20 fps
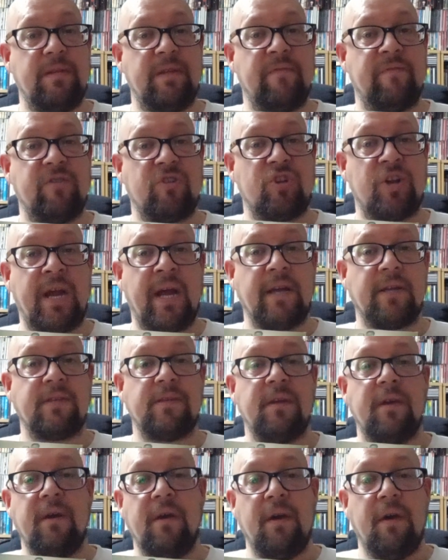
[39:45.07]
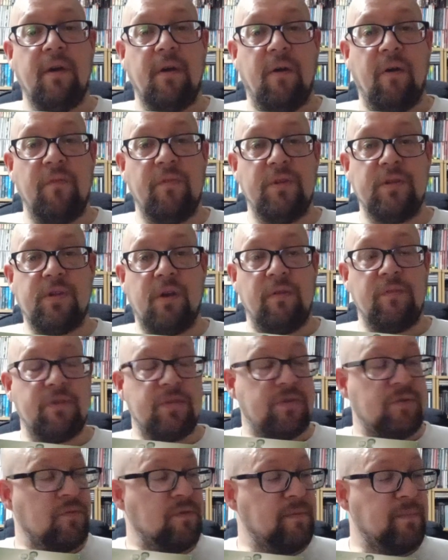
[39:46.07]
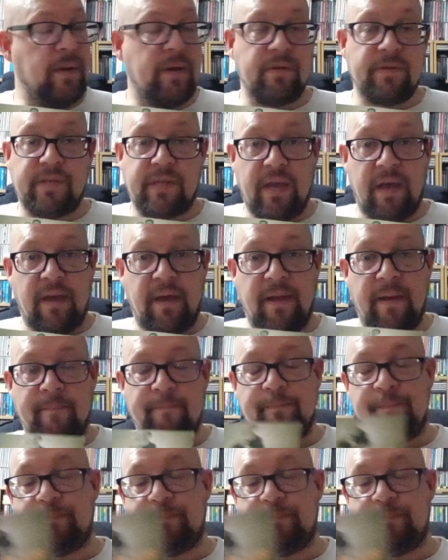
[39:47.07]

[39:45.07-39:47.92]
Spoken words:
different tracks on the toy box set here.